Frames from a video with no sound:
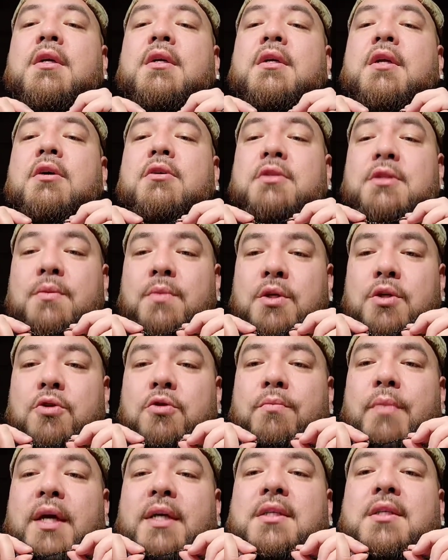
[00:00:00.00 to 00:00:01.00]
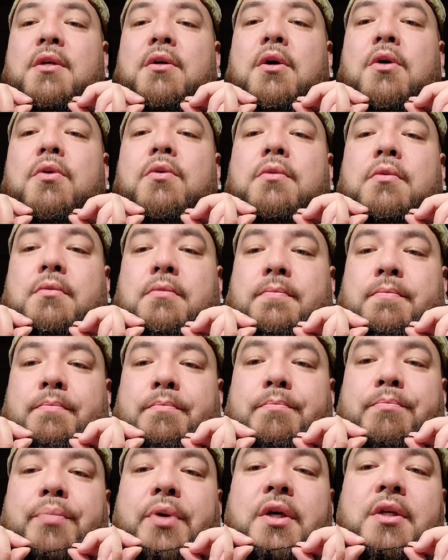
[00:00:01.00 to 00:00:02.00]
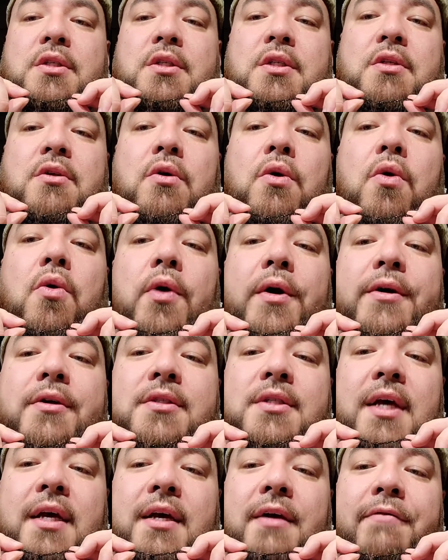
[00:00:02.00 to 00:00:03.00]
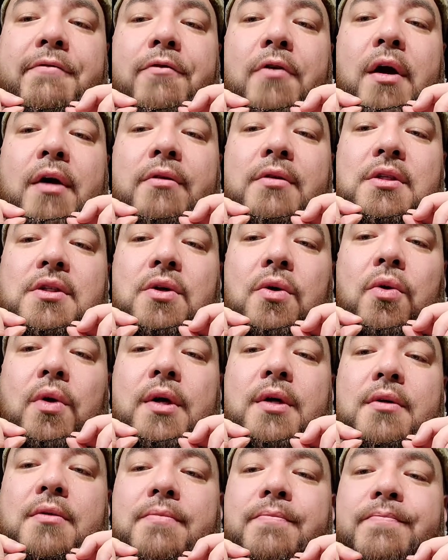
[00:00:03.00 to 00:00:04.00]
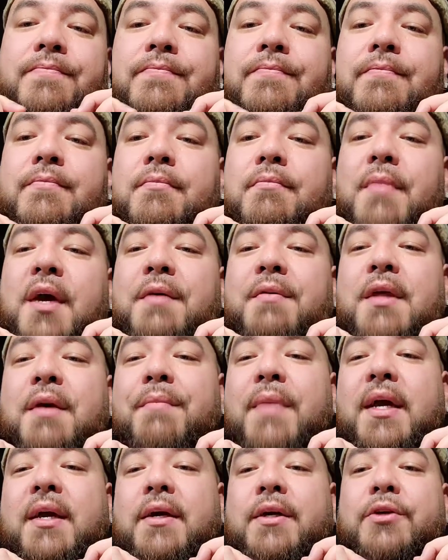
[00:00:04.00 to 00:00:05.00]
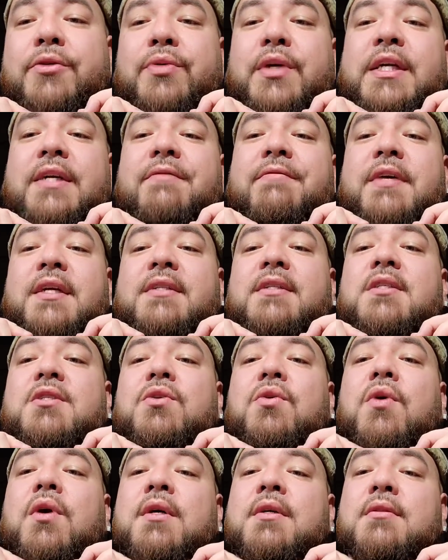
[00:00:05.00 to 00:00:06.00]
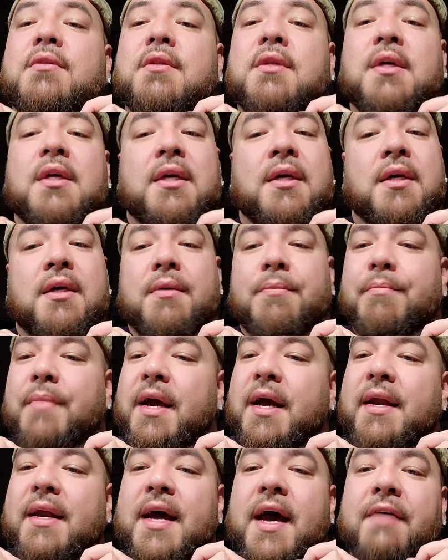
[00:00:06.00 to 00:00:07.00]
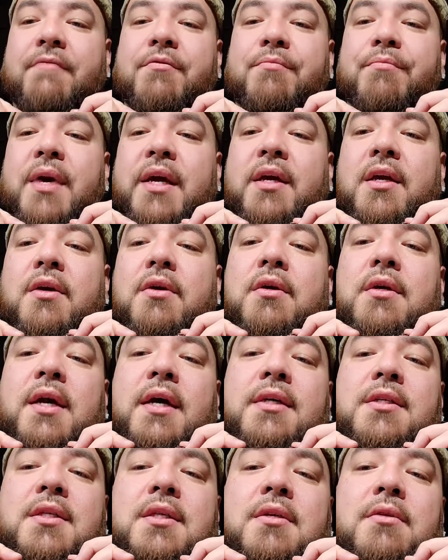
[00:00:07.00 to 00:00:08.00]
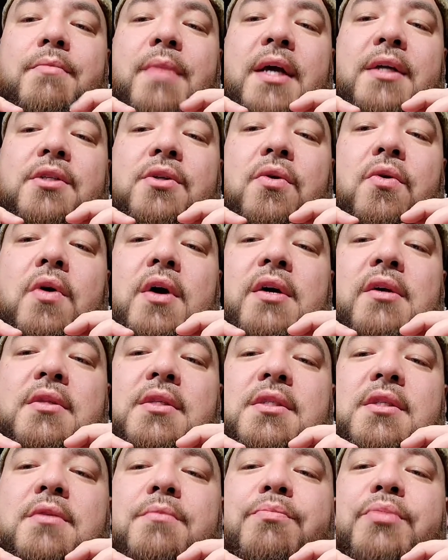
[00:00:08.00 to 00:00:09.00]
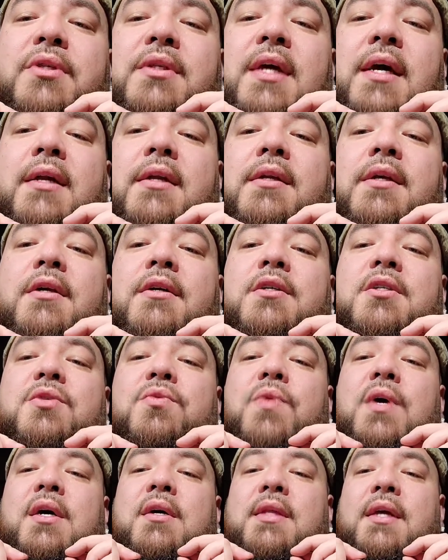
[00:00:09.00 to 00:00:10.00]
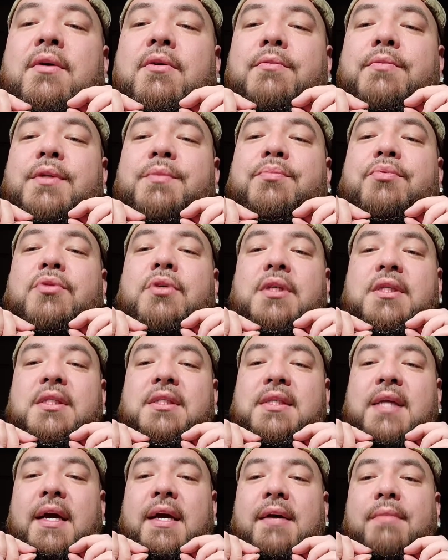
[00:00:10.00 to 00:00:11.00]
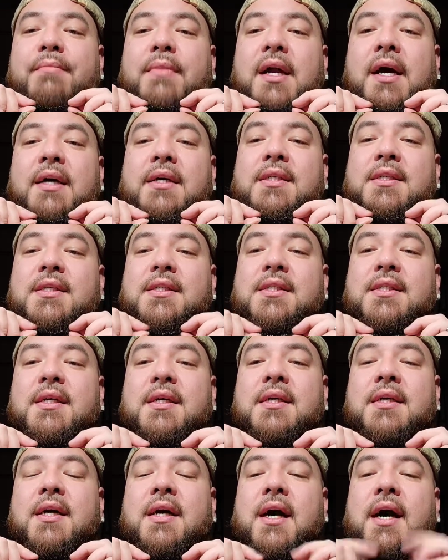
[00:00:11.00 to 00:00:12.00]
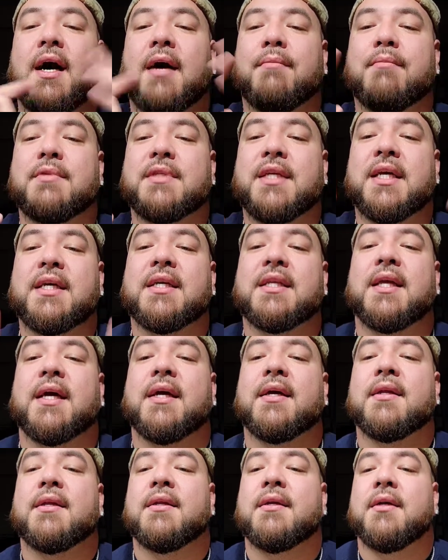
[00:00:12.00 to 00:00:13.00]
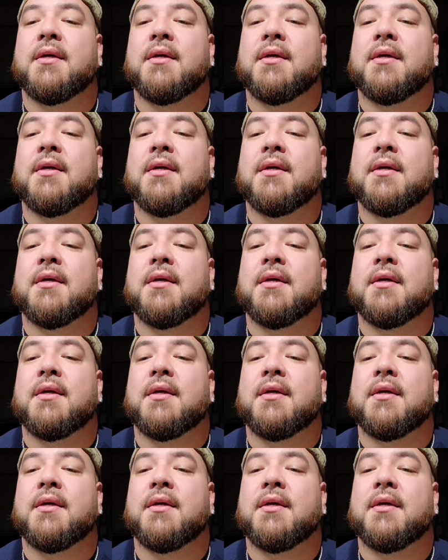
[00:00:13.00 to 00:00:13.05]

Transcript: know someone who makes their own personal oils, like a fragrance oil, maybe they make a Creed Aventus oil, man, have them make you a nice little batch of oil, and then you can put that in here as well. That would be pretty damn nice. I'm digging that.